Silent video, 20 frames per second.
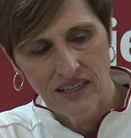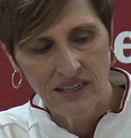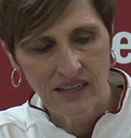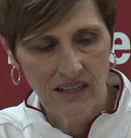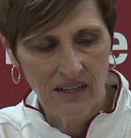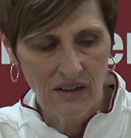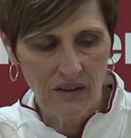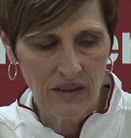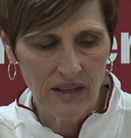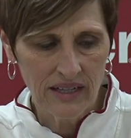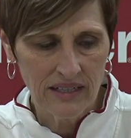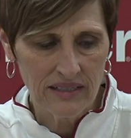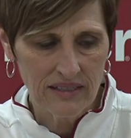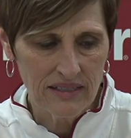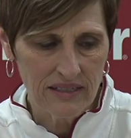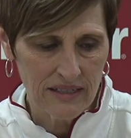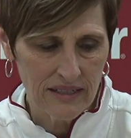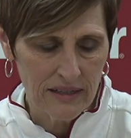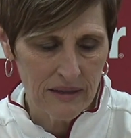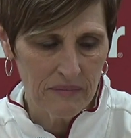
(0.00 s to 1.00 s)
You know,
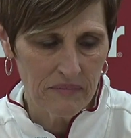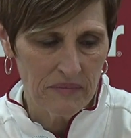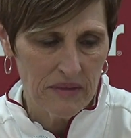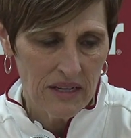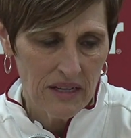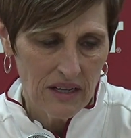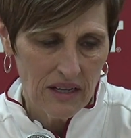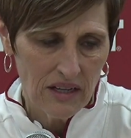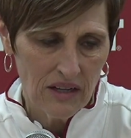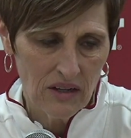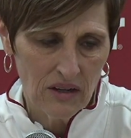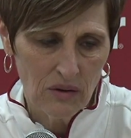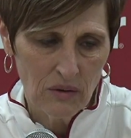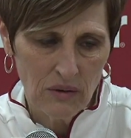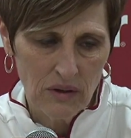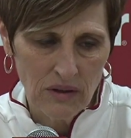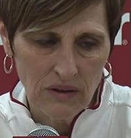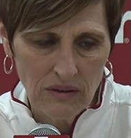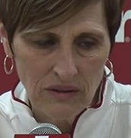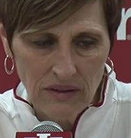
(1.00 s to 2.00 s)
that, you
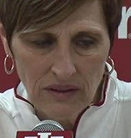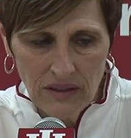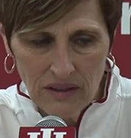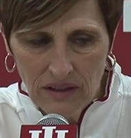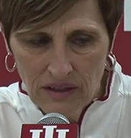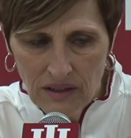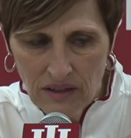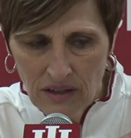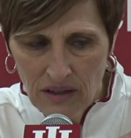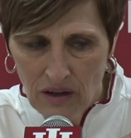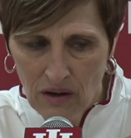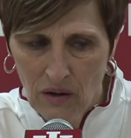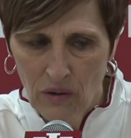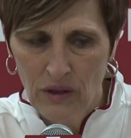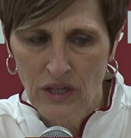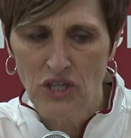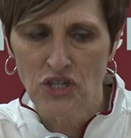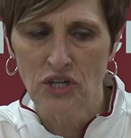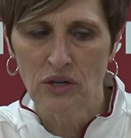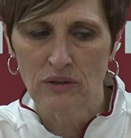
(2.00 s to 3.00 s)
know, or
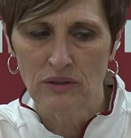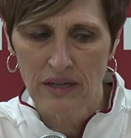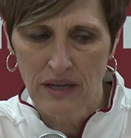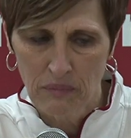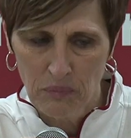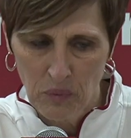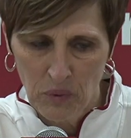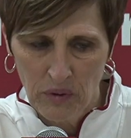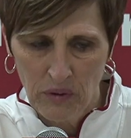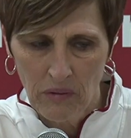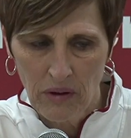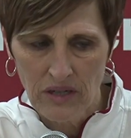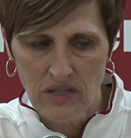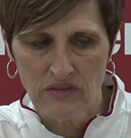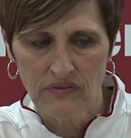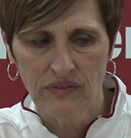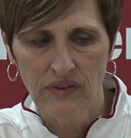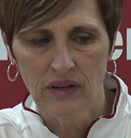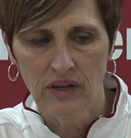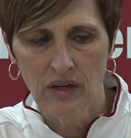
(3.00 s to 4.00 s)
only shows up when we
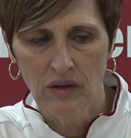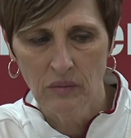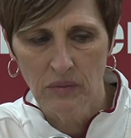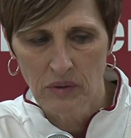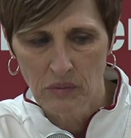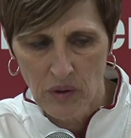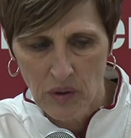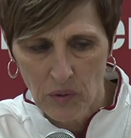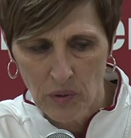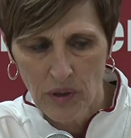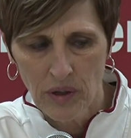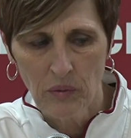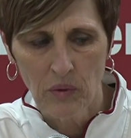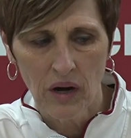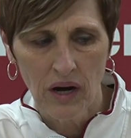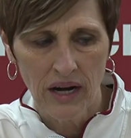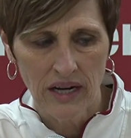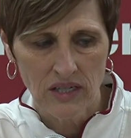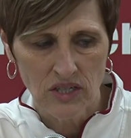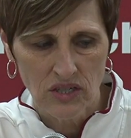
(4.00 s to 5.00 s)
watch film and we
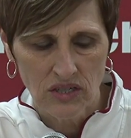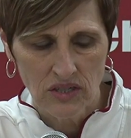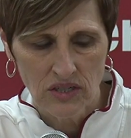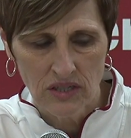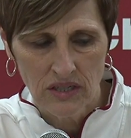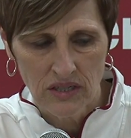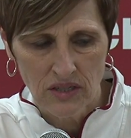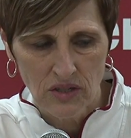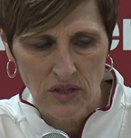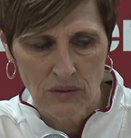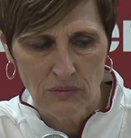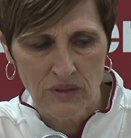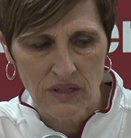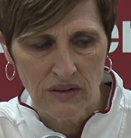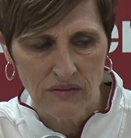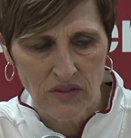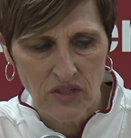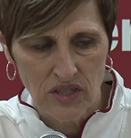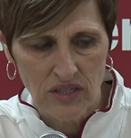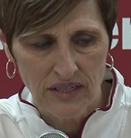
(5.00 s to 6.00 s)
rewatch in terms
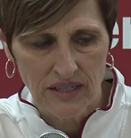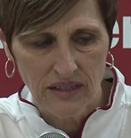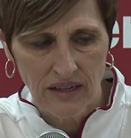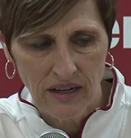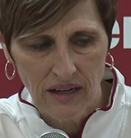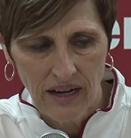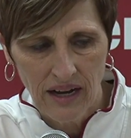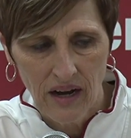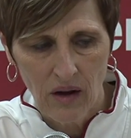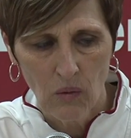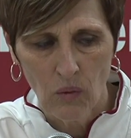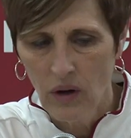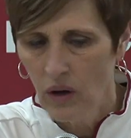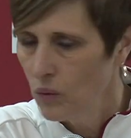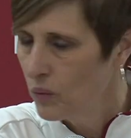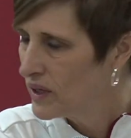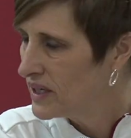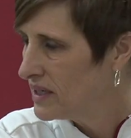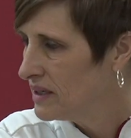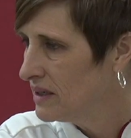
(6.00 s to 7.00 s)
of just how
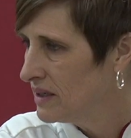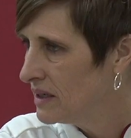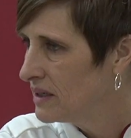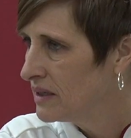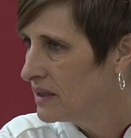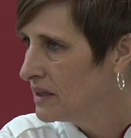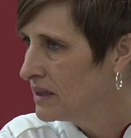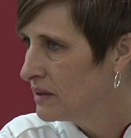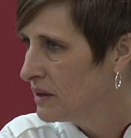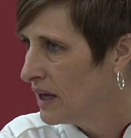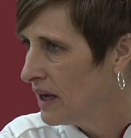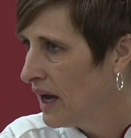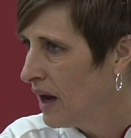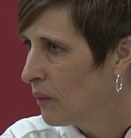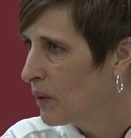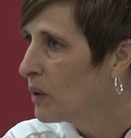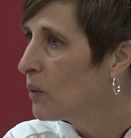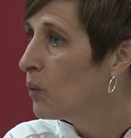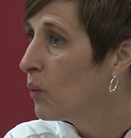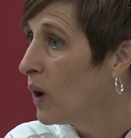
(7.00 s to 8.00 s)
well
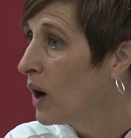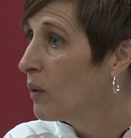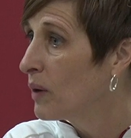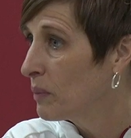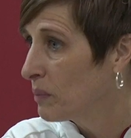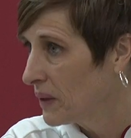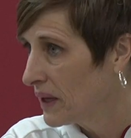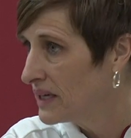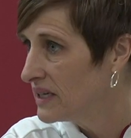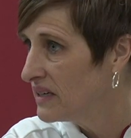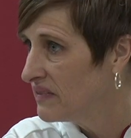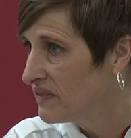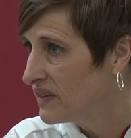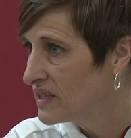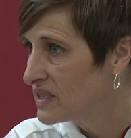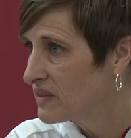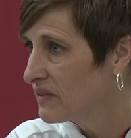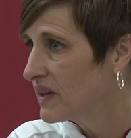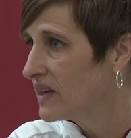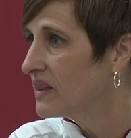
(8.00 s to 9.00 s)
we played
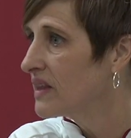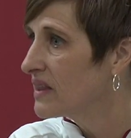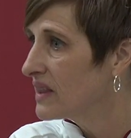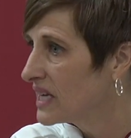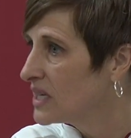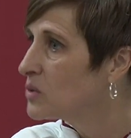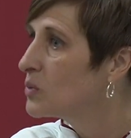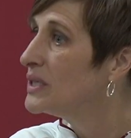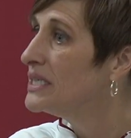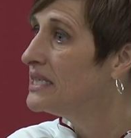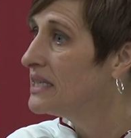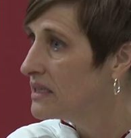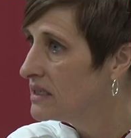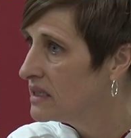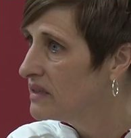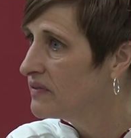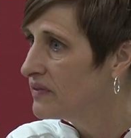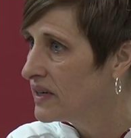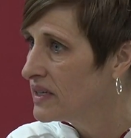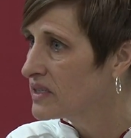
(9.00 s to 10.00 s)
defensively and the things we did
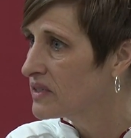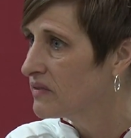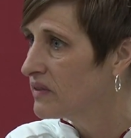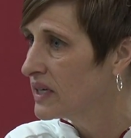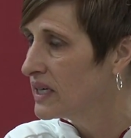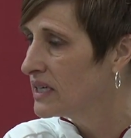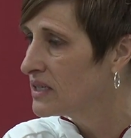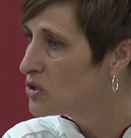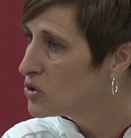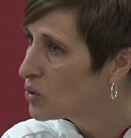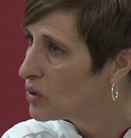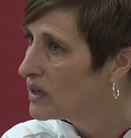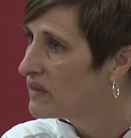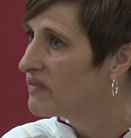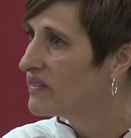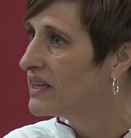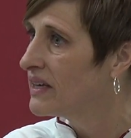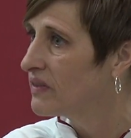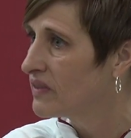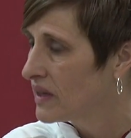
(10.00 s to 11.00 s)
defensively to sort
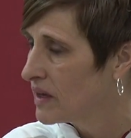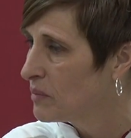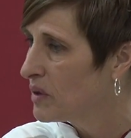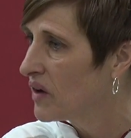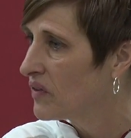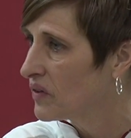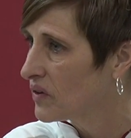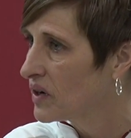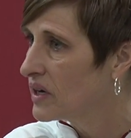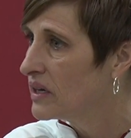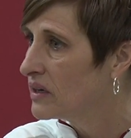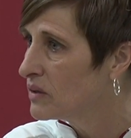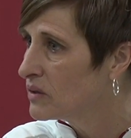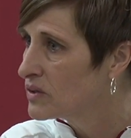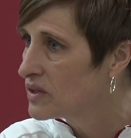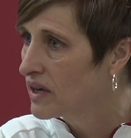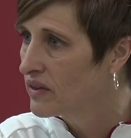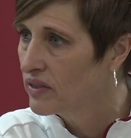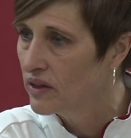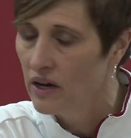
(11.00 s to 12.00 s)
of get them on their
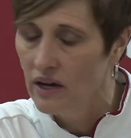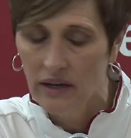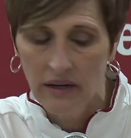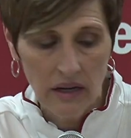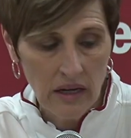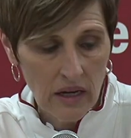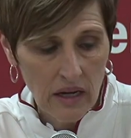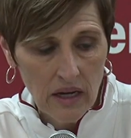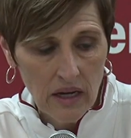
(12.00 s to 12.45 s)
heels, I thought,